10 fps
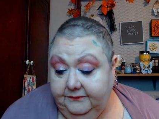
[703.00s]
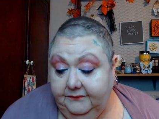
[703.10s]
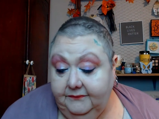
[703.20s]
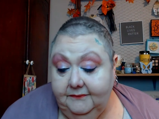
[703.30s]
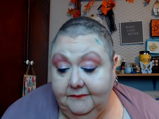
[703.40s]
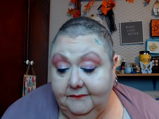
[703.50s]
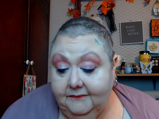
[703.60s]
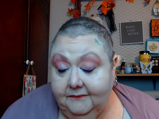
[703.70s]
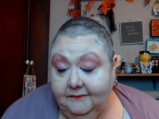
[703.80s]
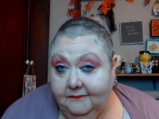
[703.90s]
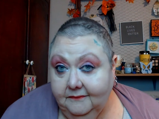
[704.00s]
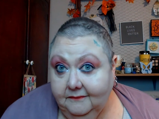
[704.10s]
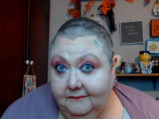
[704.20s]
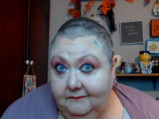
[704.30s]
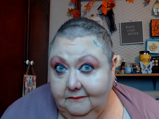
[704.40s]

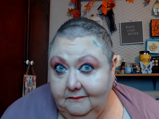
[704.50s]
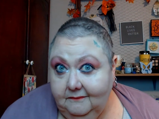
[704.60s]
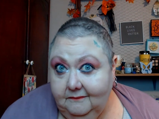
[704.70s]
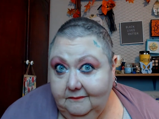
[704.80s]
[no speech]